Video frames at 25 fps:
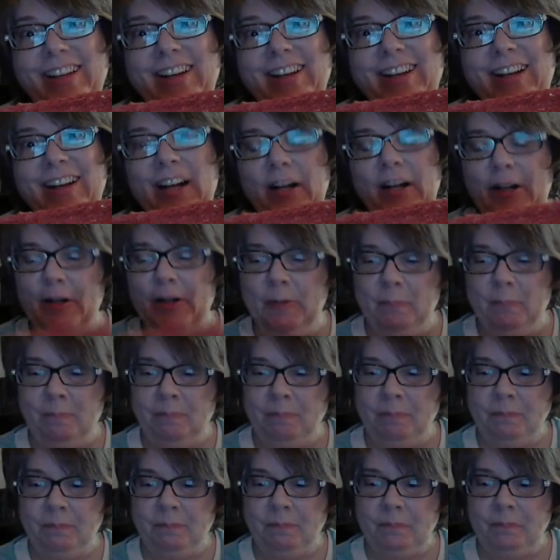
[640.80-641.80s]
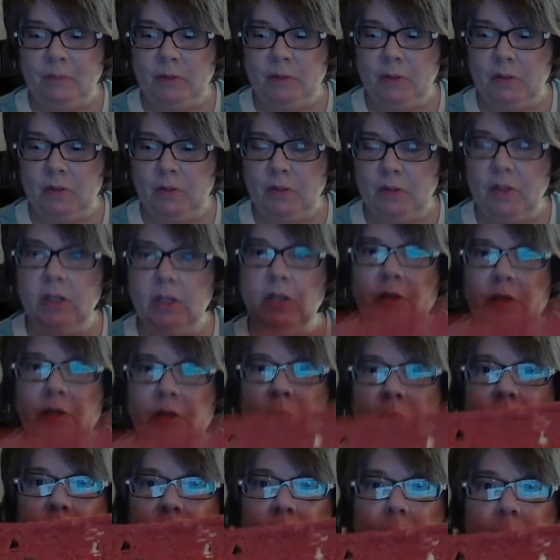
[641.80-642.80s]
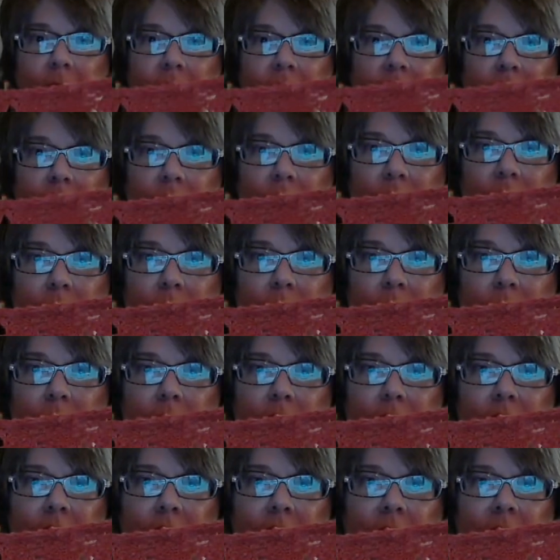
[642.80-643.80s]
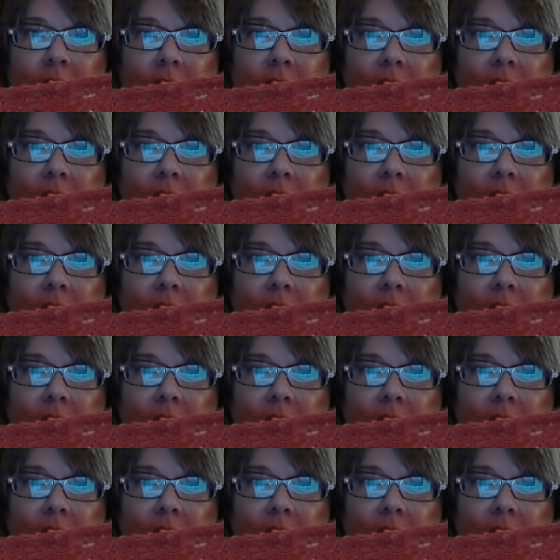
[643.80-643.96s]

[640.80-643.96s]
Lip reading: The color is bittersweet,